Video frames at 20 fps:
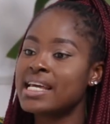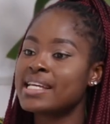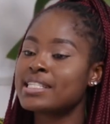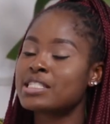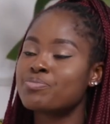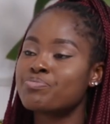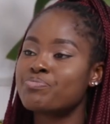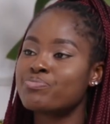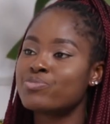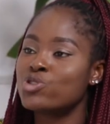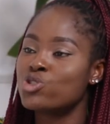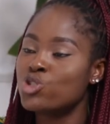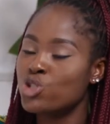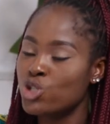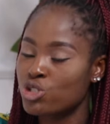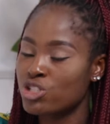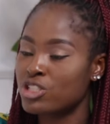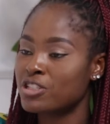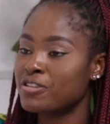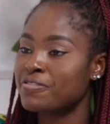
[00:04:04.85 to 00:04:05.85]
It's
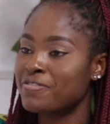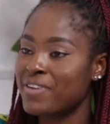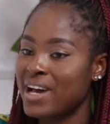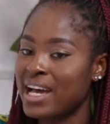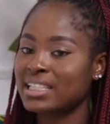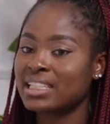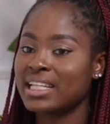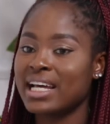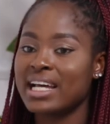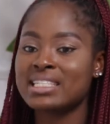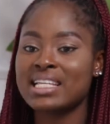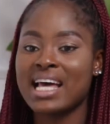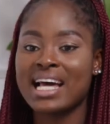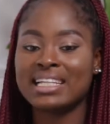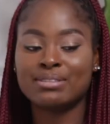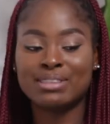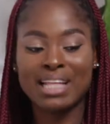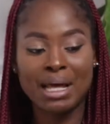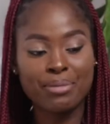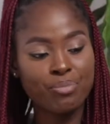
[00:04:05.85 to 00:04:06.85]
due to the fact that
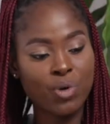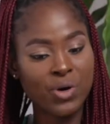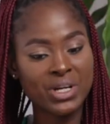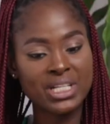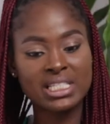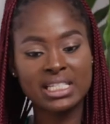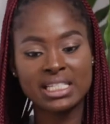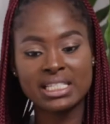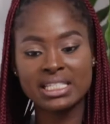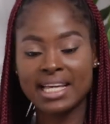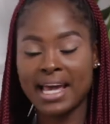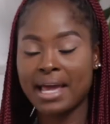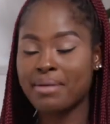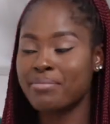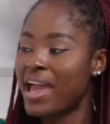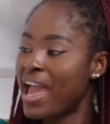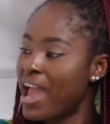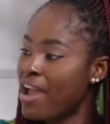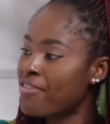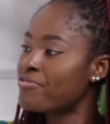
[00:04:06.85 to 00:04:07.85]
at that point in
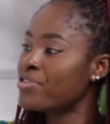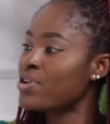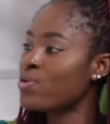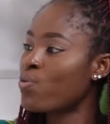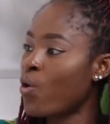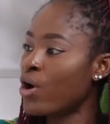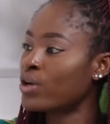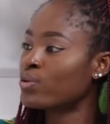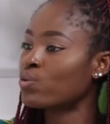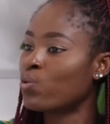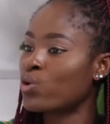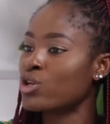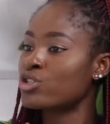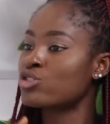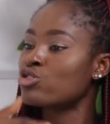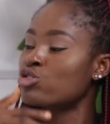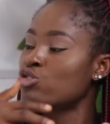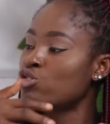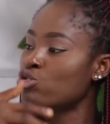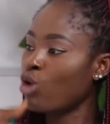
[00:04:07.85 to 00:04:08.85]
time, everyone
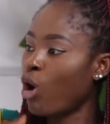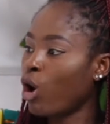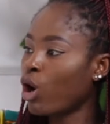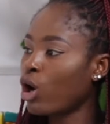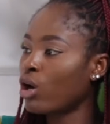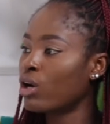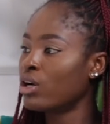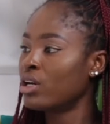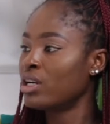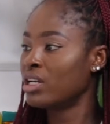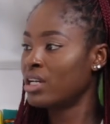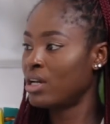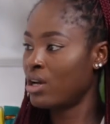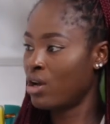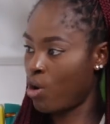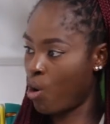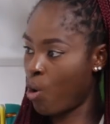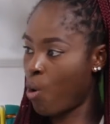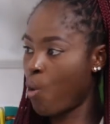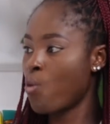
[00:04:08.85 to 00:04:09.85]
was stuck
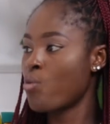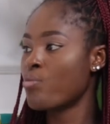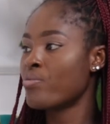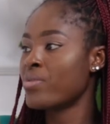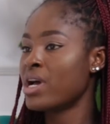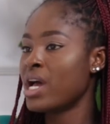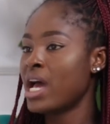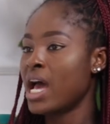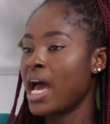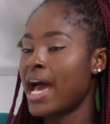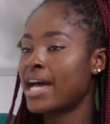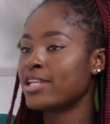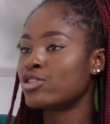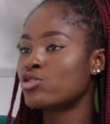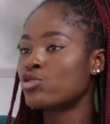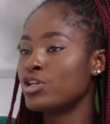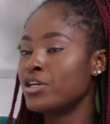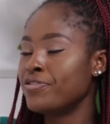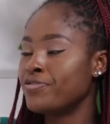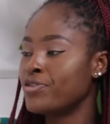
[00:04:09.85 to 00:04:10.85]
home. home
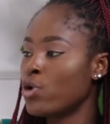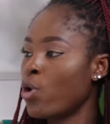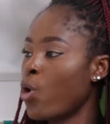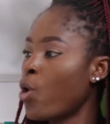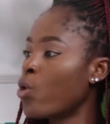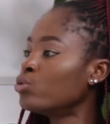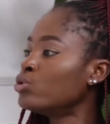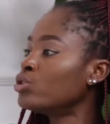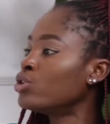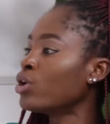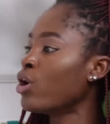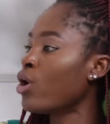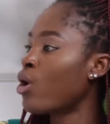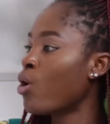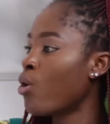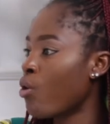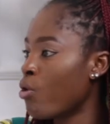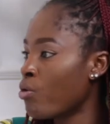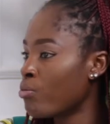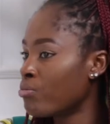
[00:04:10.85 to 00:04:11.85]
and so true. if you owned a
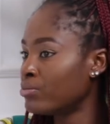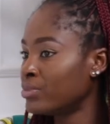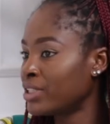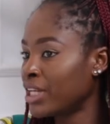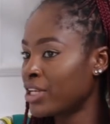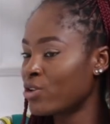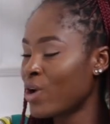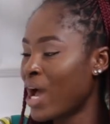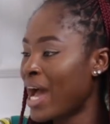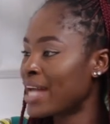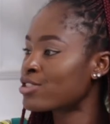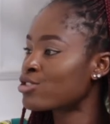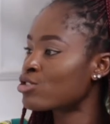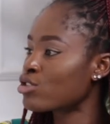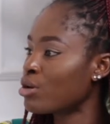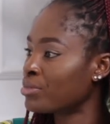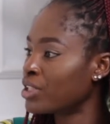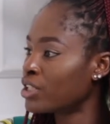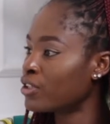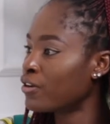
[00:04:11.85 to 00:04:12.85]
home, then you had
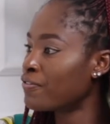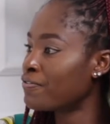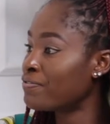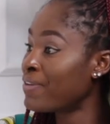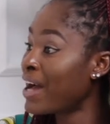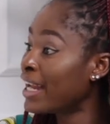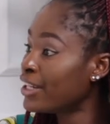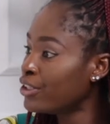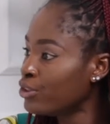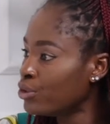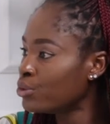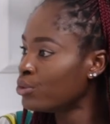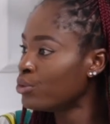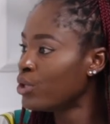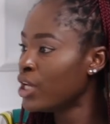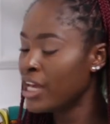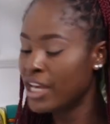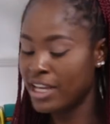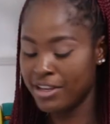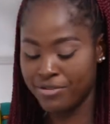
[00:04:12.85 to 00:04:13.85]
something of
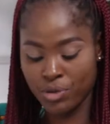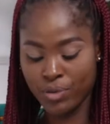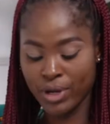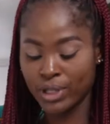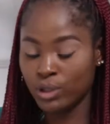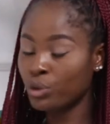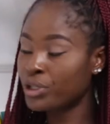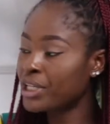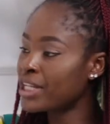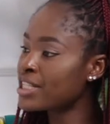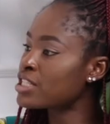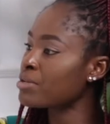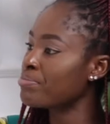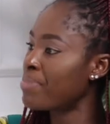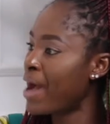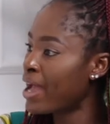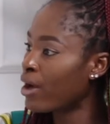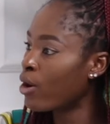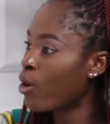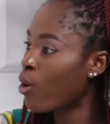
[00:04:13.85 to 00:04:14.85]
value. True. If you were looking to
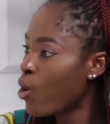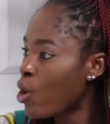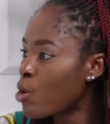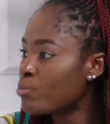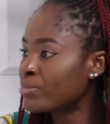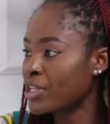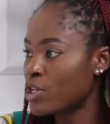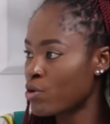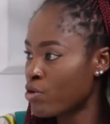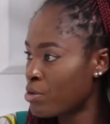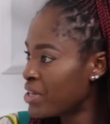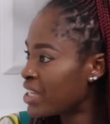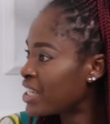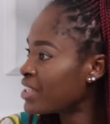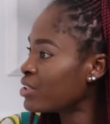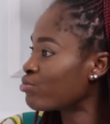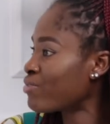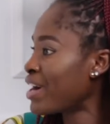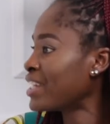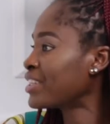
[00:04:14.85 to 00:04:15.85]
buy a home, then you were
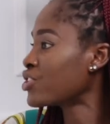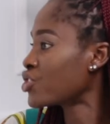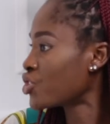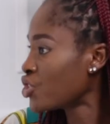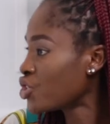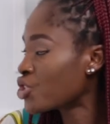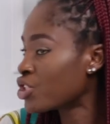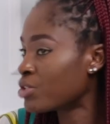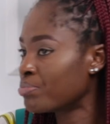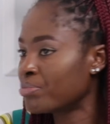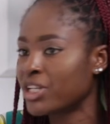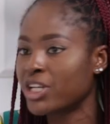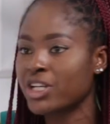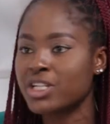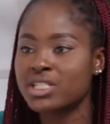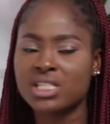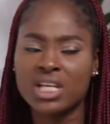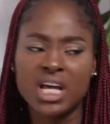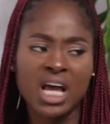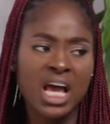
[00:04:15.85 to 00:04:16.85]
making the right decision, decision.
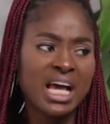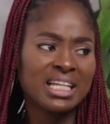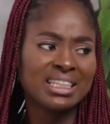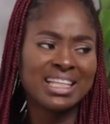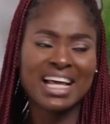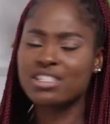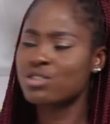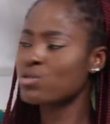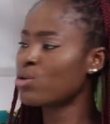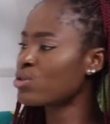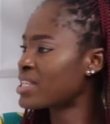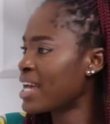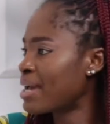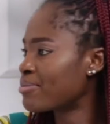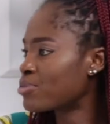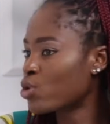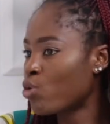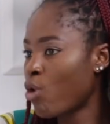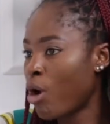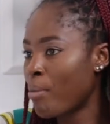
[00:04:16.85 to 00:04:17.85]
because that's no
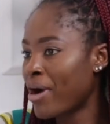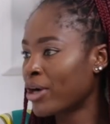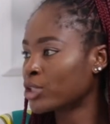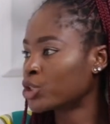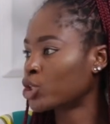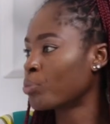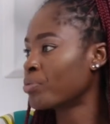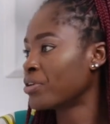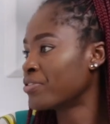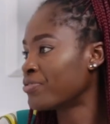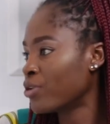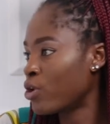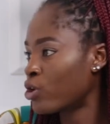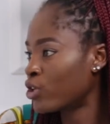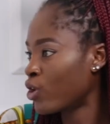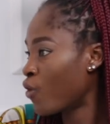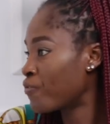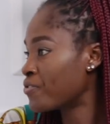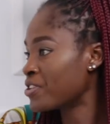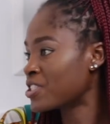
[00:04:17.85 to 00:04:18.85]
time to go about shopping
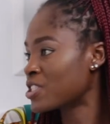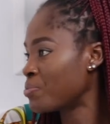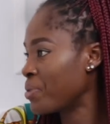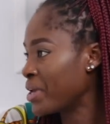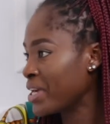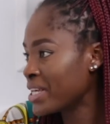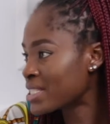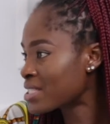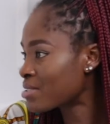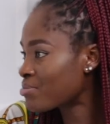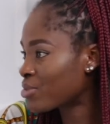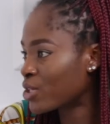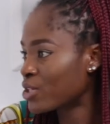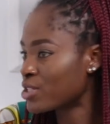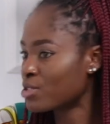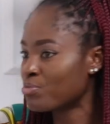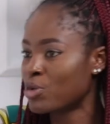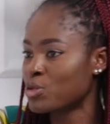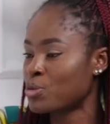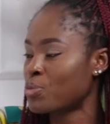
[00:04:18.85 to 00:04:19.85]
for an office space true.
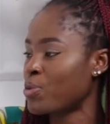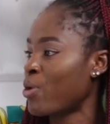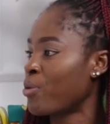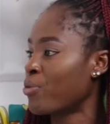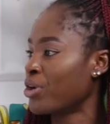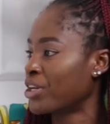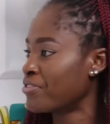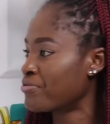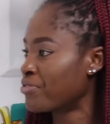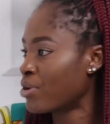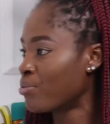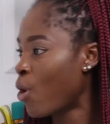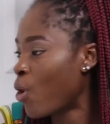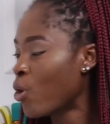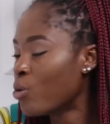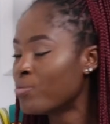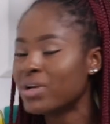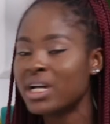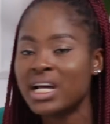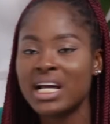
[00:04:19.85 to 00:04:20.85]
because most people were working from
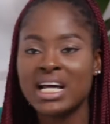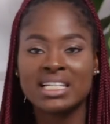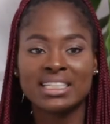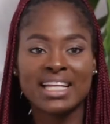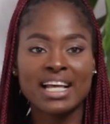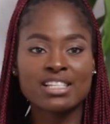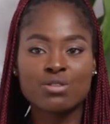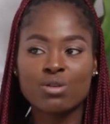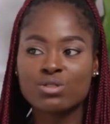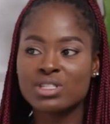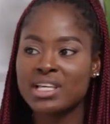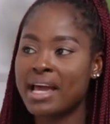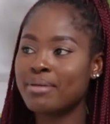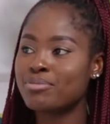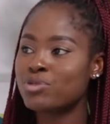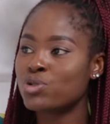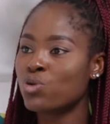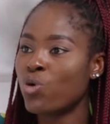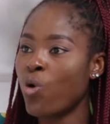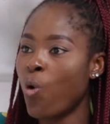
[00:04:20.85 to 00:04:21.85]
home. from home. That's not
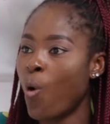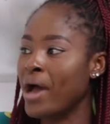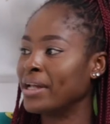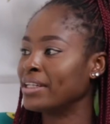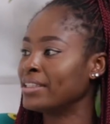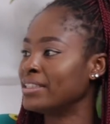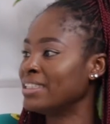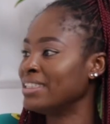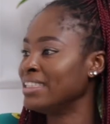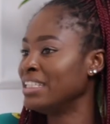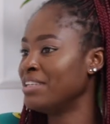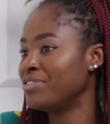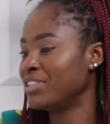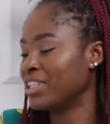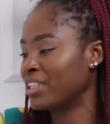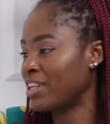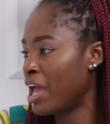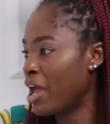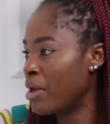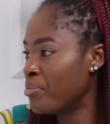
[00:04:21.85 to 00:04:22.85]
time to go and live
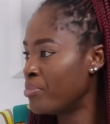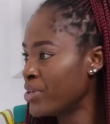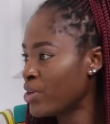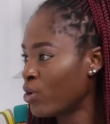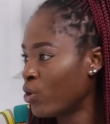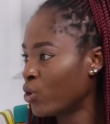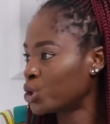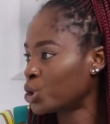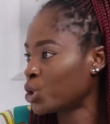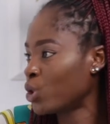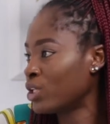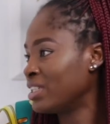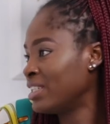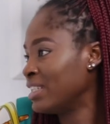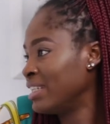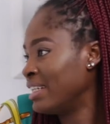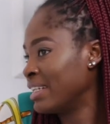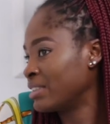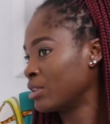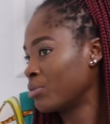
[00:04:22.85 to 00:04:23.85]
in an Airbnb or
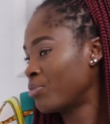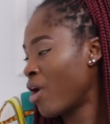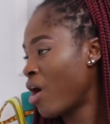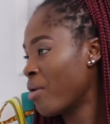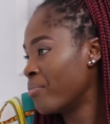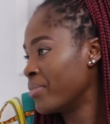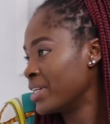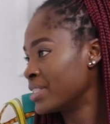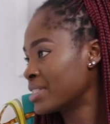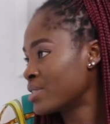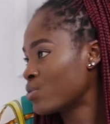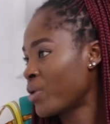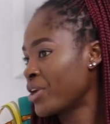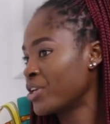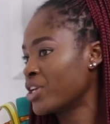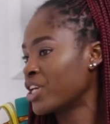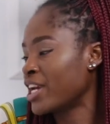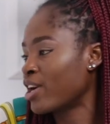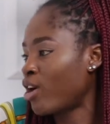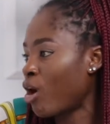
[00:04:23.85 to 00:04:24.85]
short-let apartment
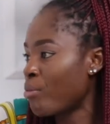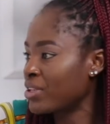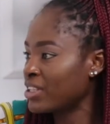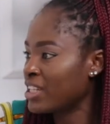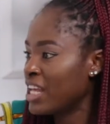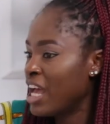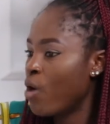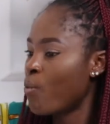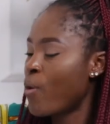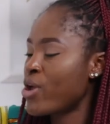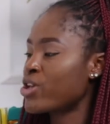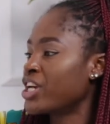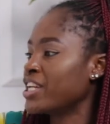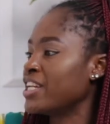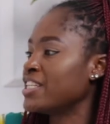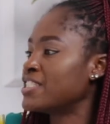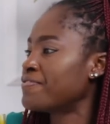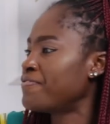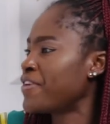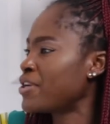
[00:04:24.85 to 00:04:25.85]
where you can come in, where you
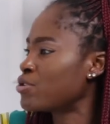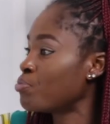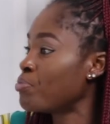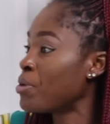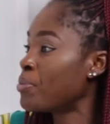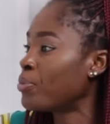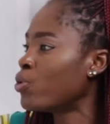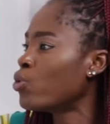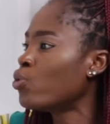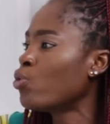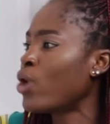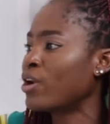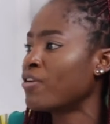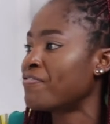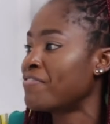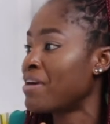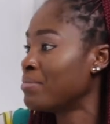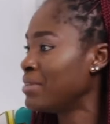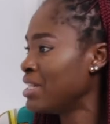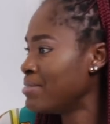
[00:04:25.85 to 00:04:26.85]
can interface with people who are
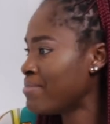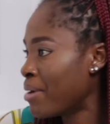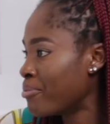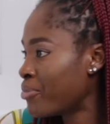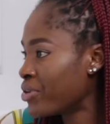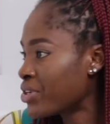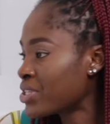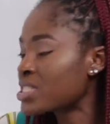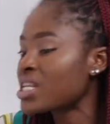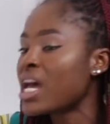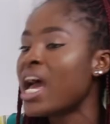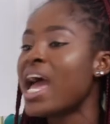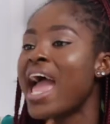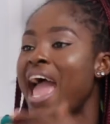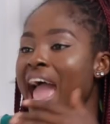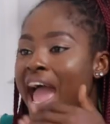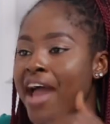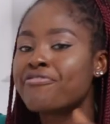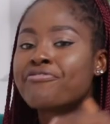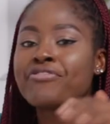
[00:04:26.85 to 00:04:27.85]
not family members.
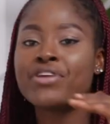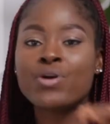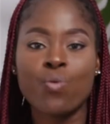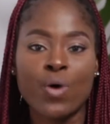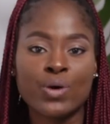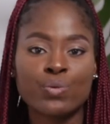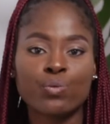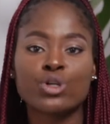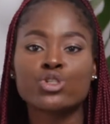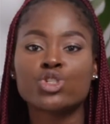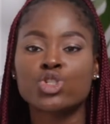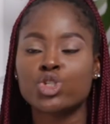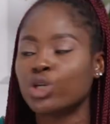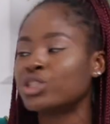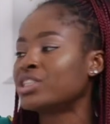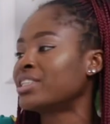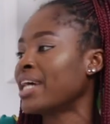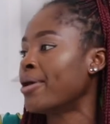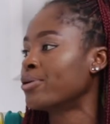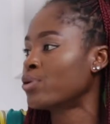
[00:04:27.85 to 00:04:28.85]
Everyone was
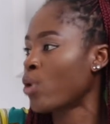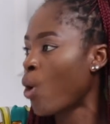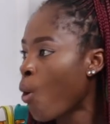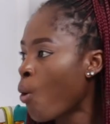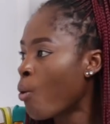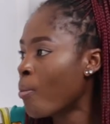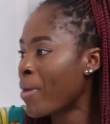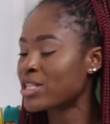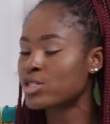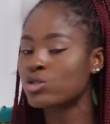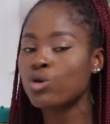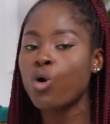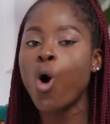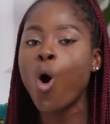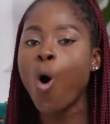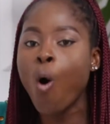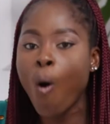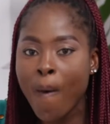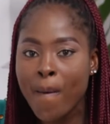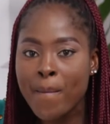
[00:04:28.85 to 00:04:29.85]
shut down home. And so
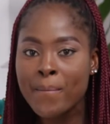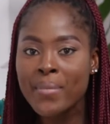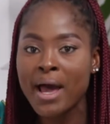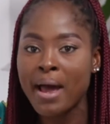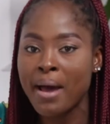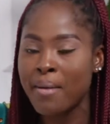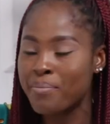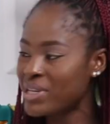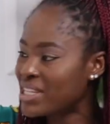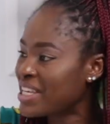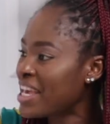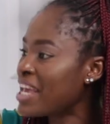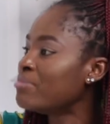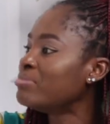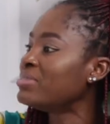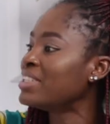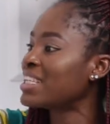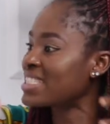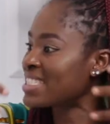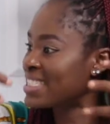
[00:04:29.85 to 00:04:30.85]
home
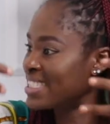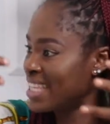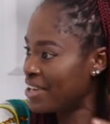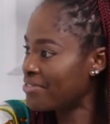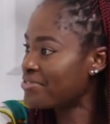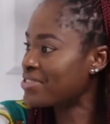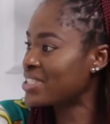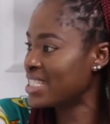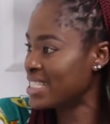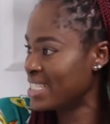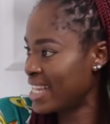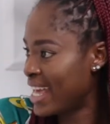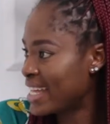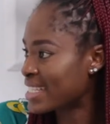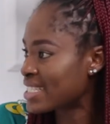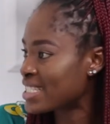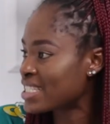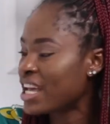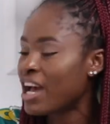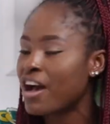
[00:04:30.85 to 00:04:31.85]
became the safety
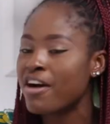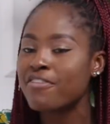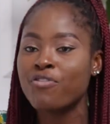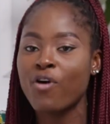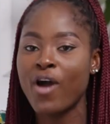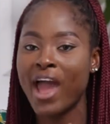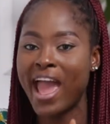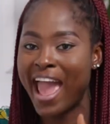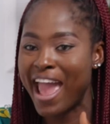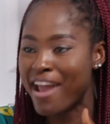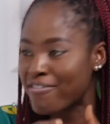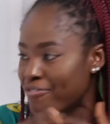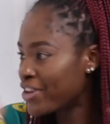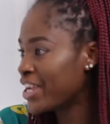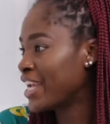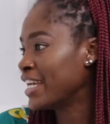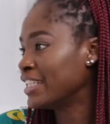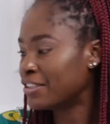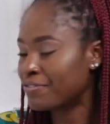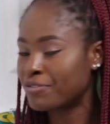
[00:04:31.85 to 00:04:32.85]
net for True.
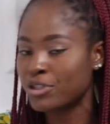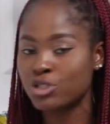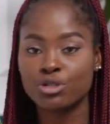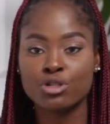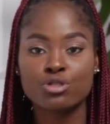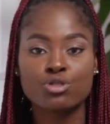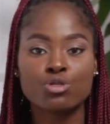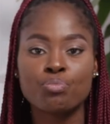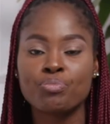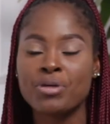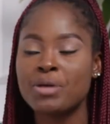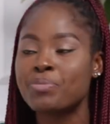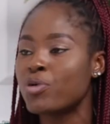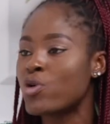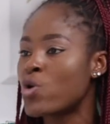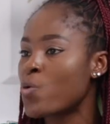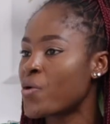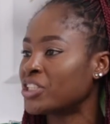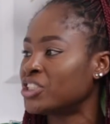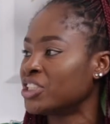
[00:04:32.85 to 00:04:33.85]
every individual. So people True.